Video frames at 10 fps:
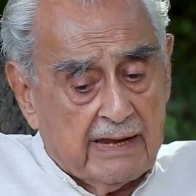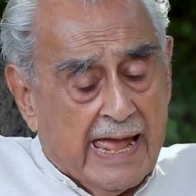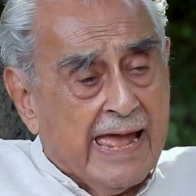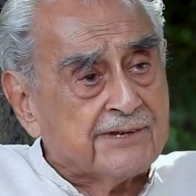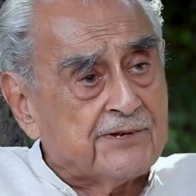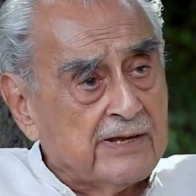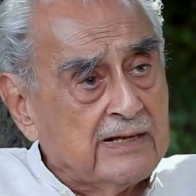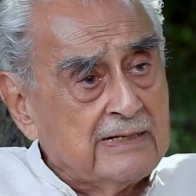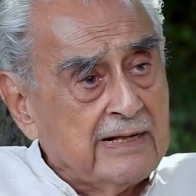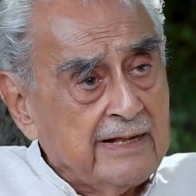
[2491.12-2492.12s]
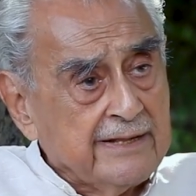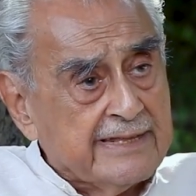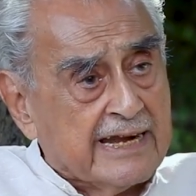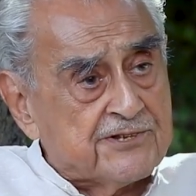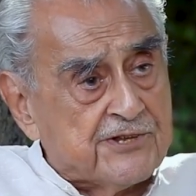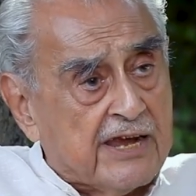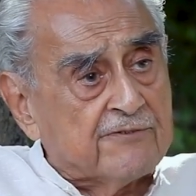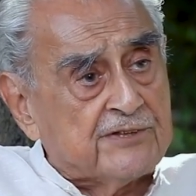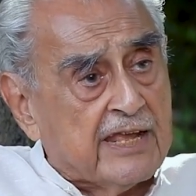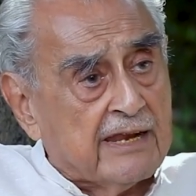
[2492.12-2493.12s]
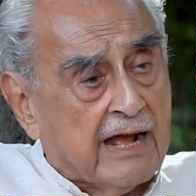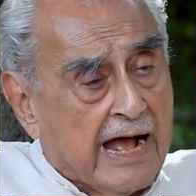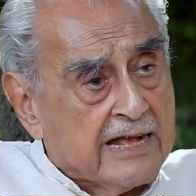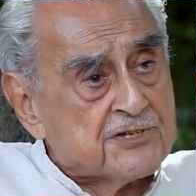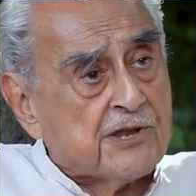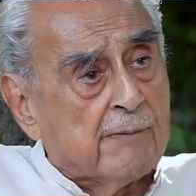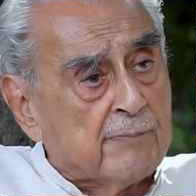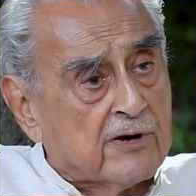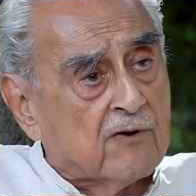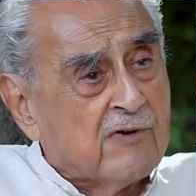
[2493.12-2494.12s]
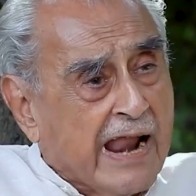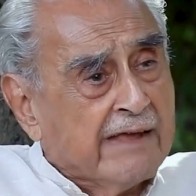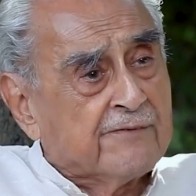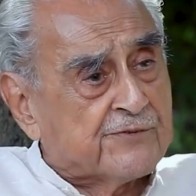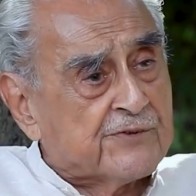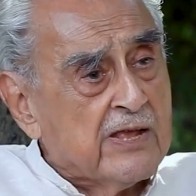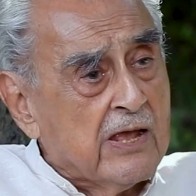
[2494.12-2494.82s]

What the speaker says: act that saved the highest number of lives